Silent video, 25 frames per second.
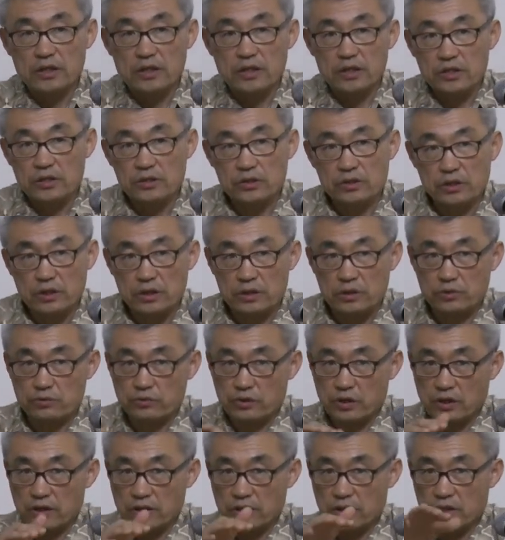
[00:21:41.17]
is
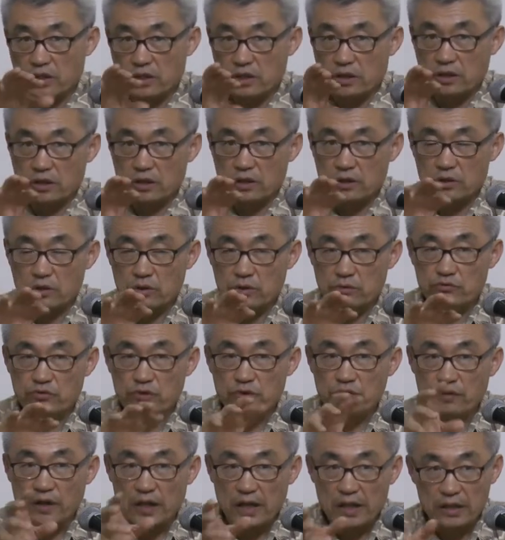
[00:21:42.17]
really the
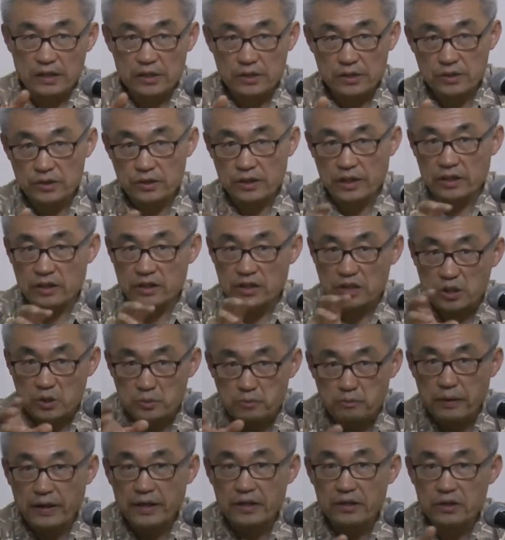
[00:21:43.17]
revised and
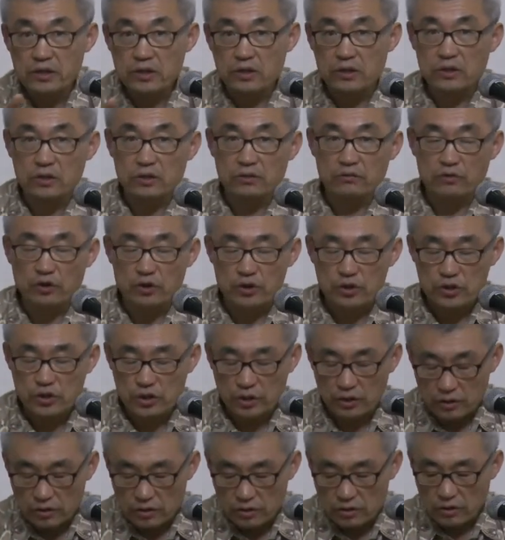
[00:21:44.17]
expanded
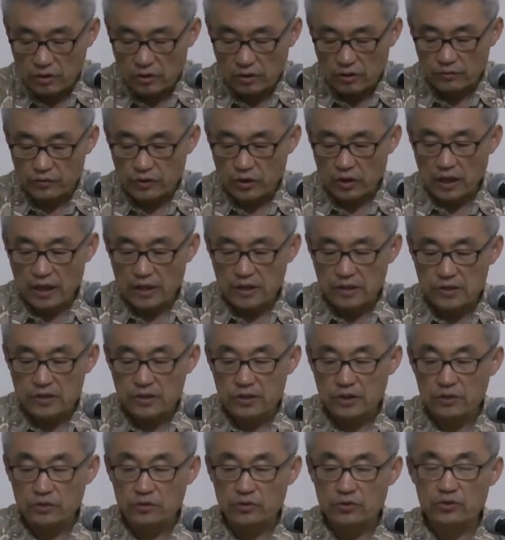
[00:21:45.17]
version of the
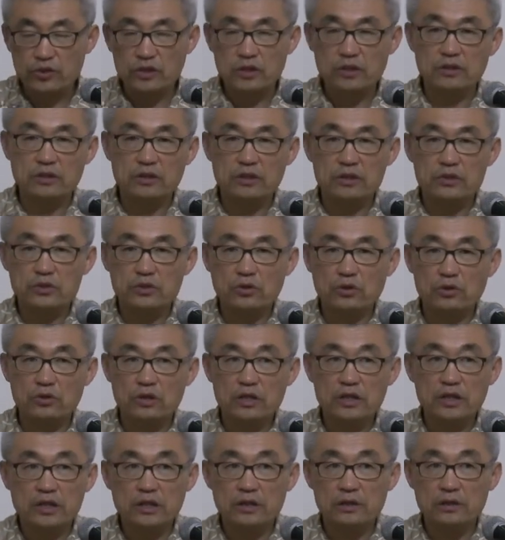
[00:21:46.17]
Nicene Creed. So
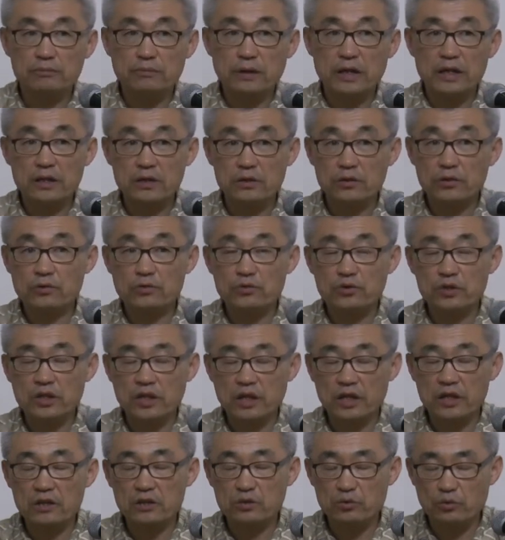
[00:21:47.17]
by
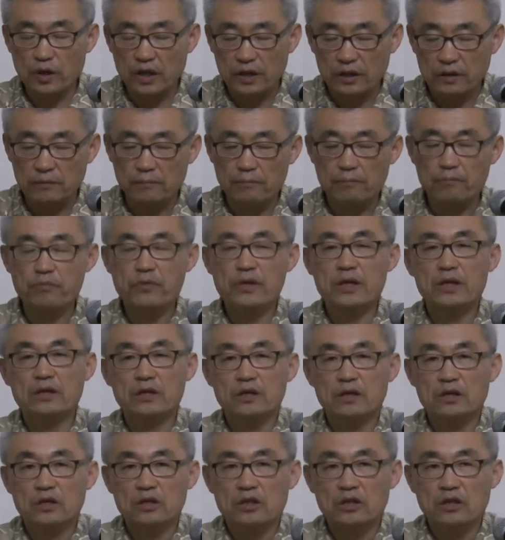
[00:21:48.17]
381,
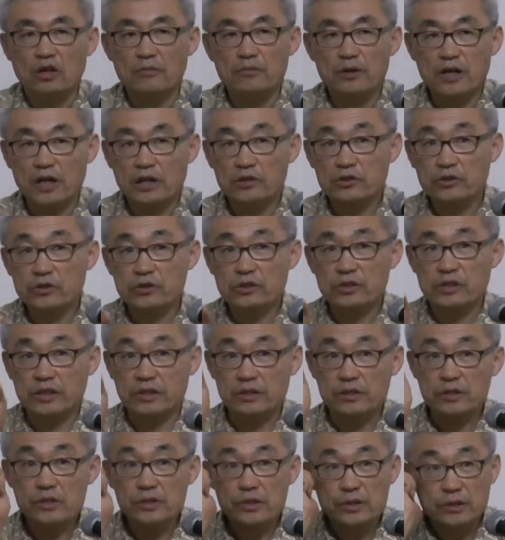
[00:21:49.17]
among other
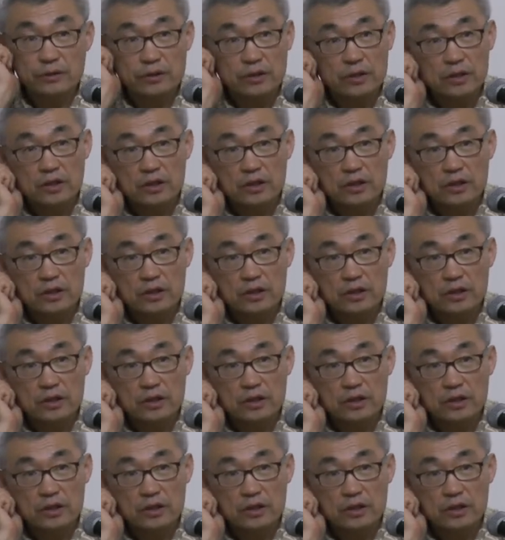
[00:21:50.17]
things,